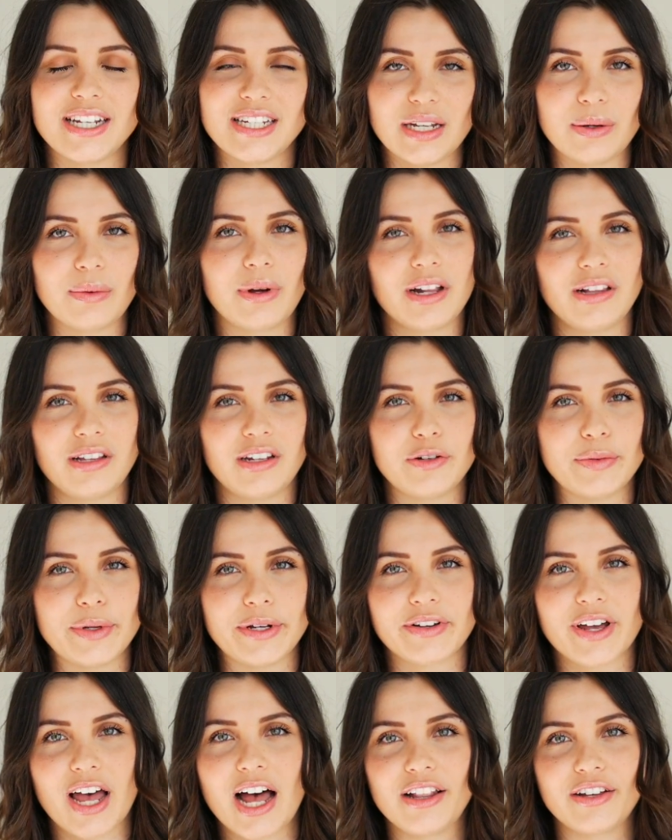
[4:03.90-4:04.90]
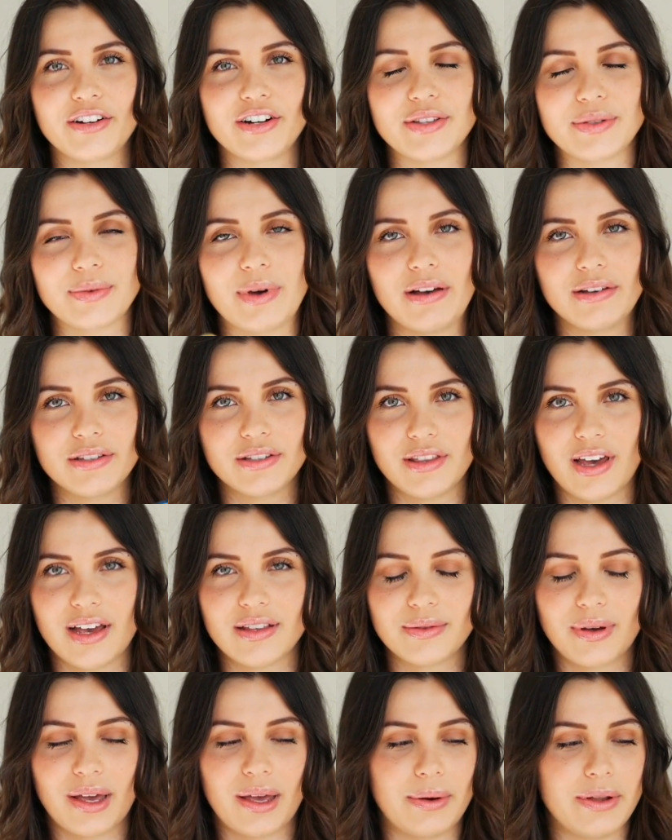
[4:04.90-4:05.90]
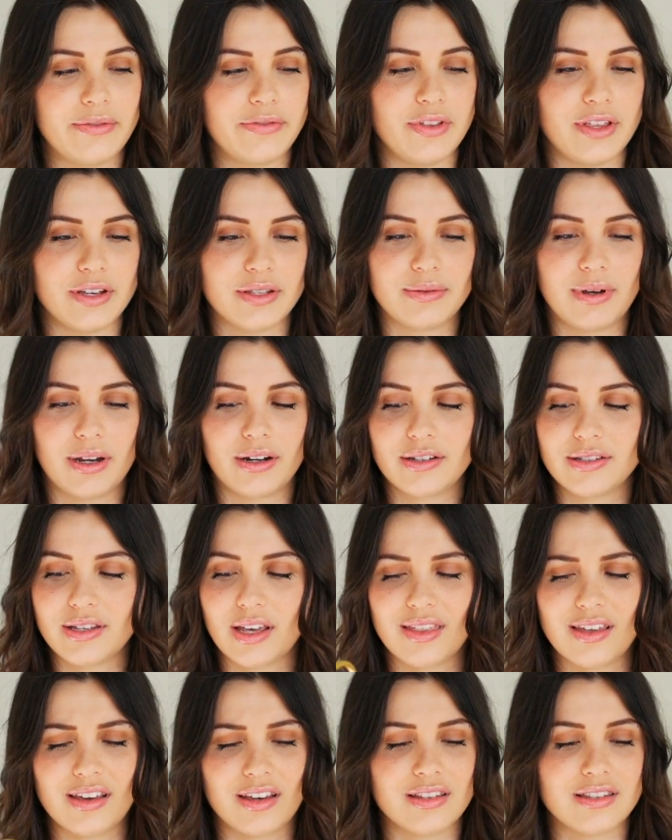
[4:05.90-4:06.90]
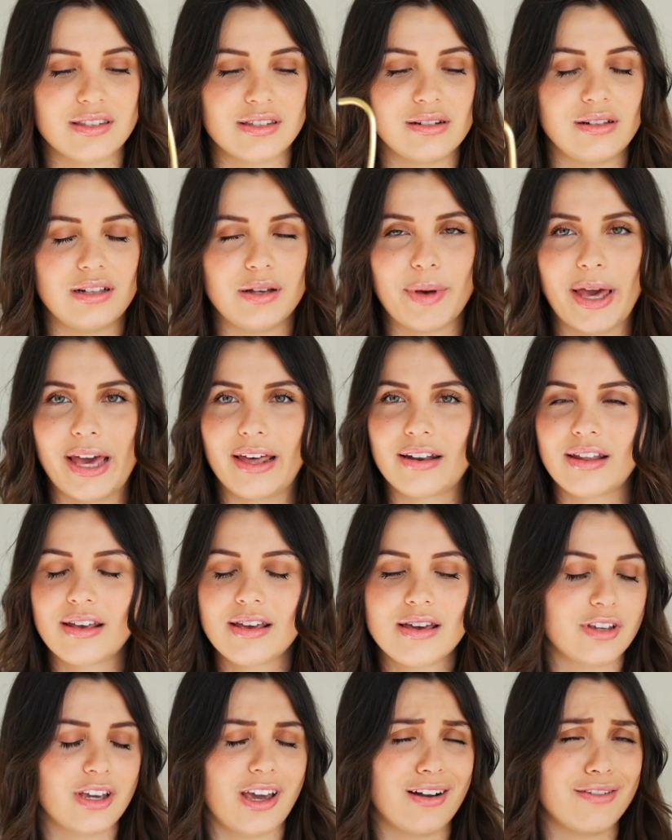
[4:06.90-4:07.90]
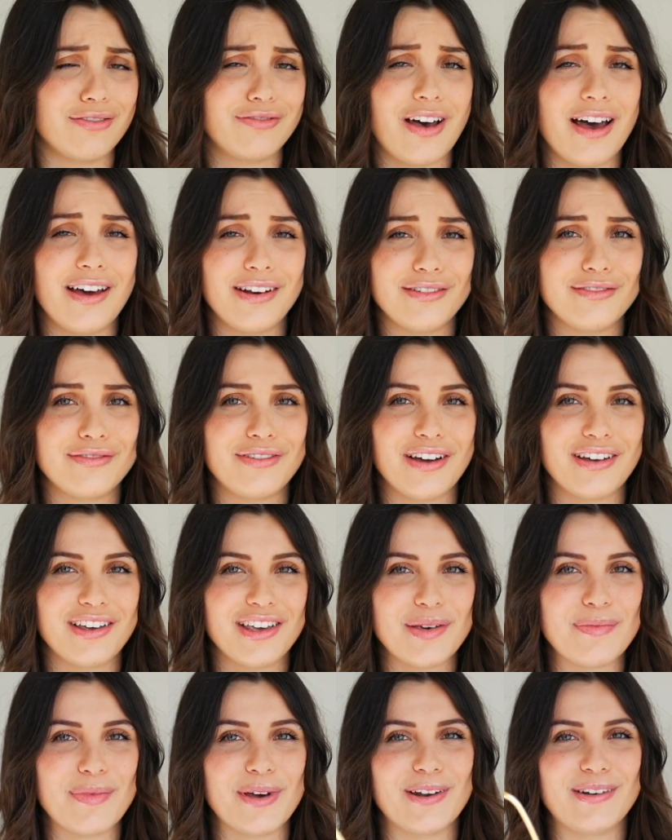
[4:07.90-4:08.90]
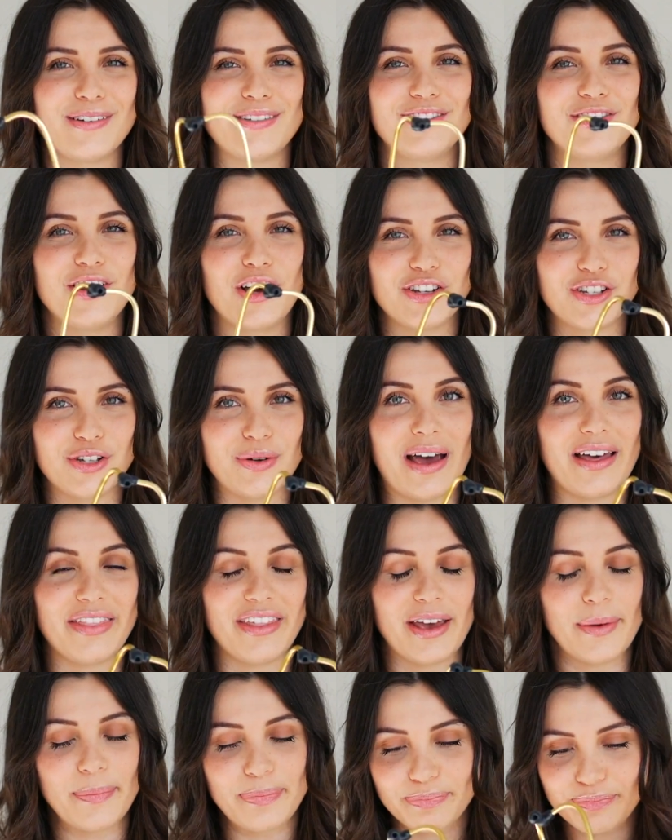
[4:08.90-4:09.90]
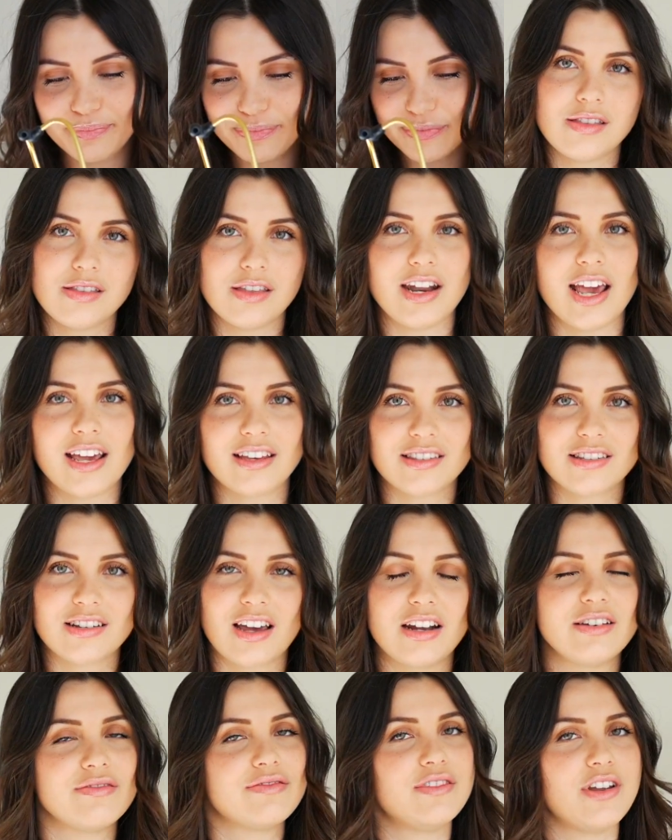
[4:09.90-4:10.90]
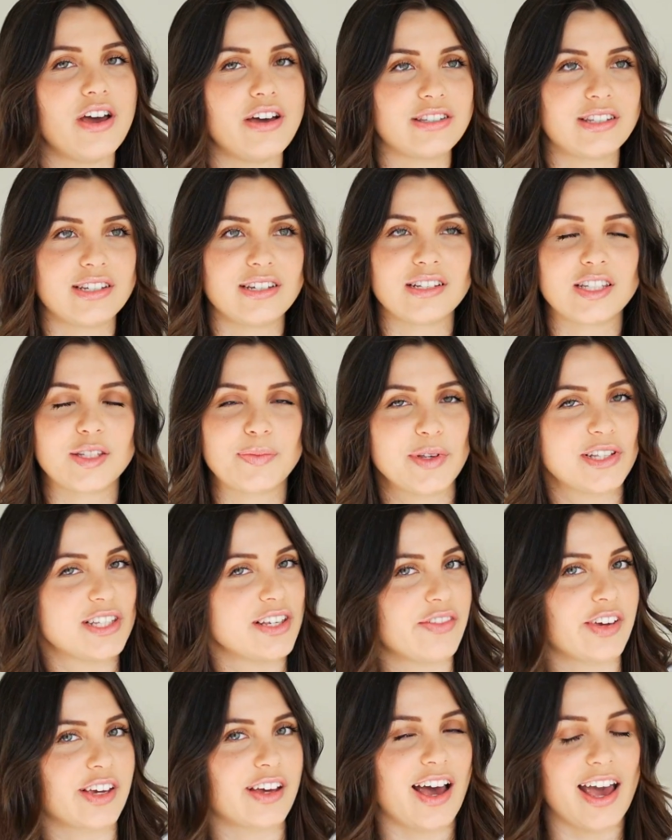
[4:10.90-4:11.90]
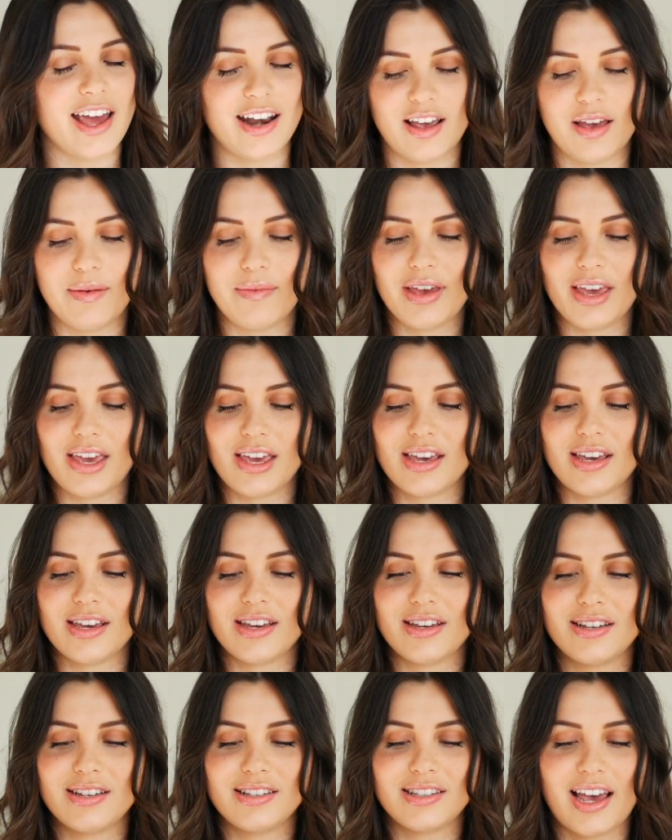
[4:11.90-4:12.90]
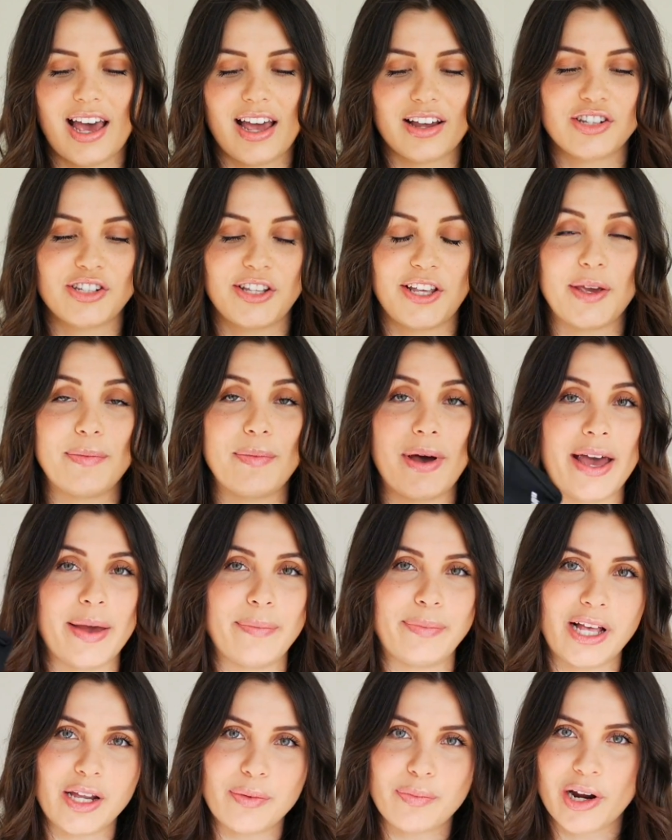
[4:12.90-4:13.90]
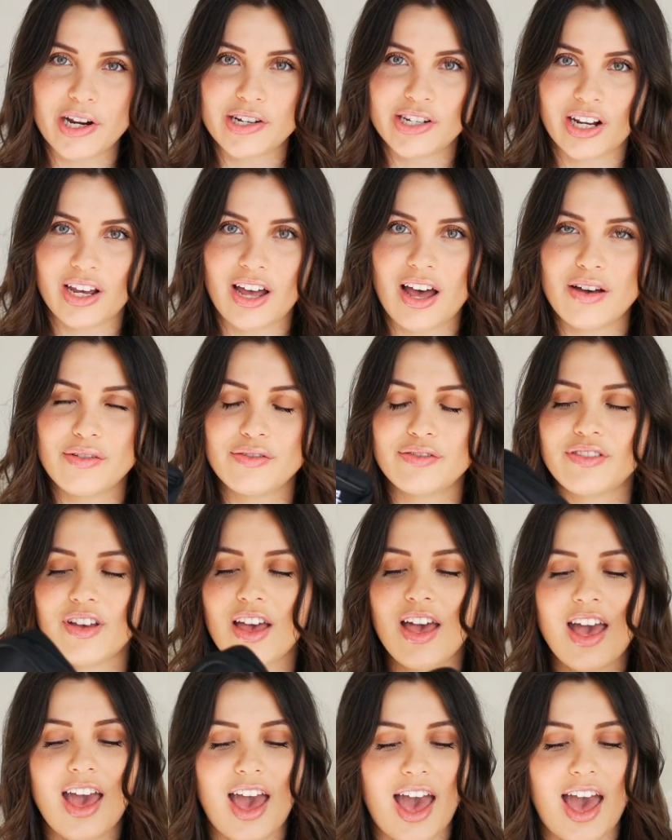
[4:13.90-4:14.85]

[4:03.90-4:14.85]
I did want a little bit of color as well, so that's why I went for this one, because I think it's still a bit kind of fun and funky but not too out there. The next kind of nursing specific item is actually my blood pressure cuff.